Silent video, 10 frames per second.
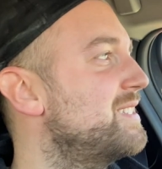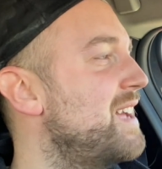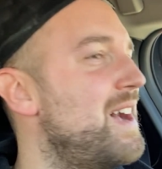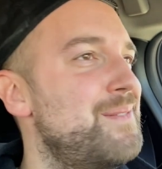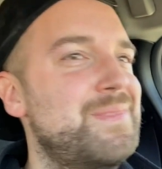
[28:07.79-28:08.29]

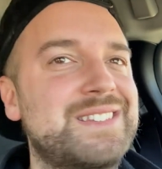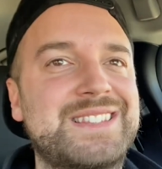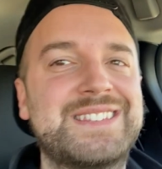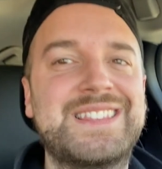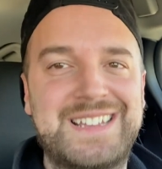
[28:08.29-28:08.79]
time,
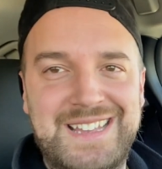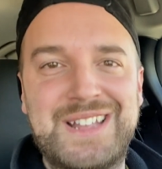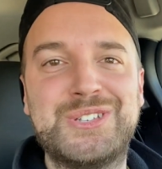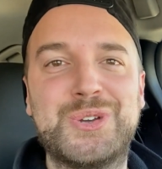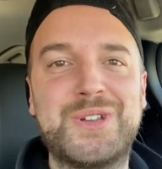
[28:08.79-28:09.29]

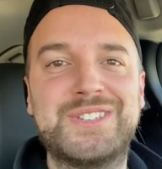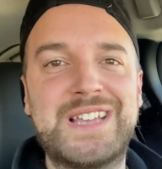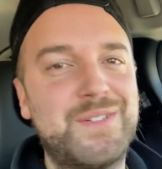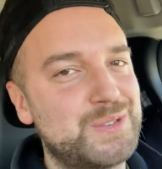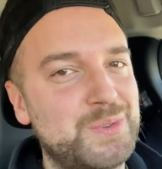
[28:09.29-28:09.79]
enjoy
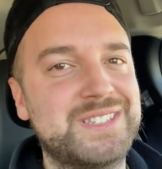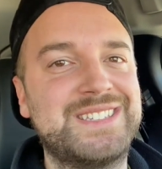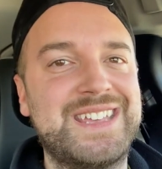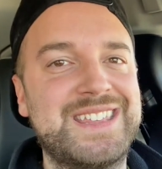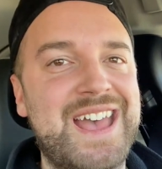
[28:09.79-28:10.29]
yourselves and we'll
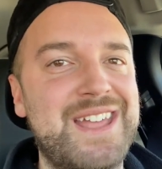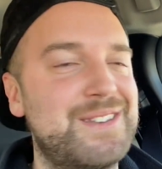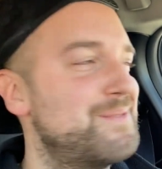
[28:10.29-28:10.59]
see you then.